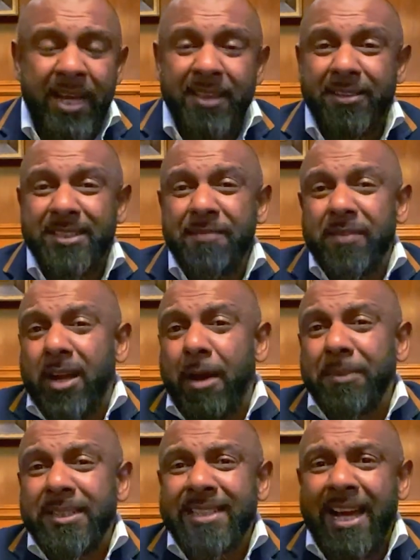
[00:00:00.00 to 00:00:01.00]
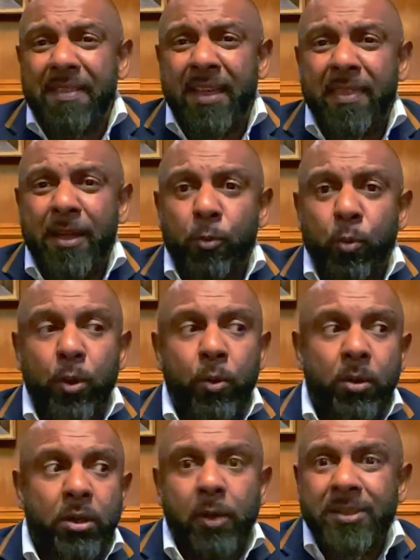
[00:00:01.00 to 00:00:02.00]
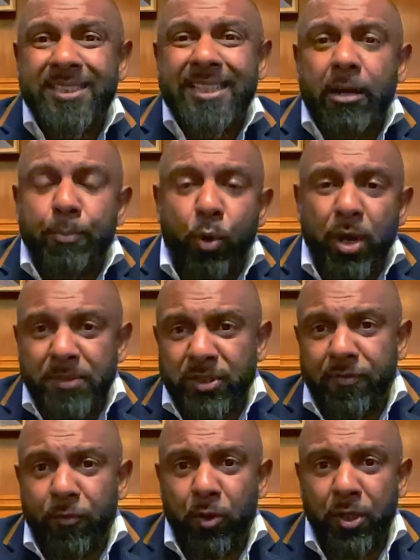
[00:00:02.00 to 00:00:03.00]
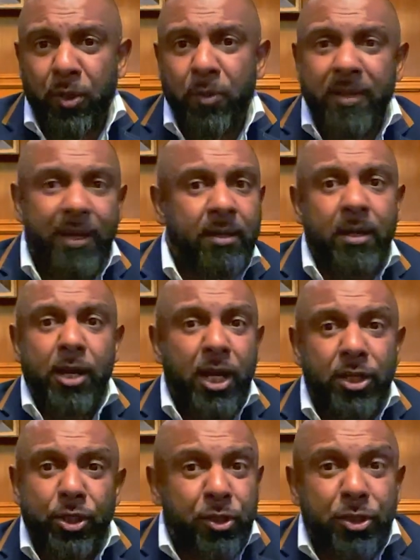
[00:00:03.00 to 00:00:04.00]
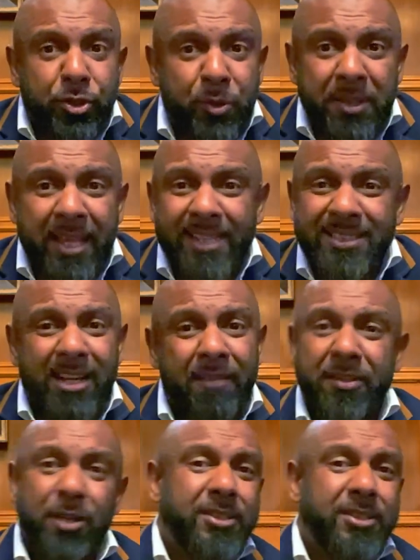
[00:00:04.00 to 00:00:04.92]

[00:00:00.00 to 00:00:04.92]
There's even companies out there that will go and set appointments for you that are good at doing that stuff.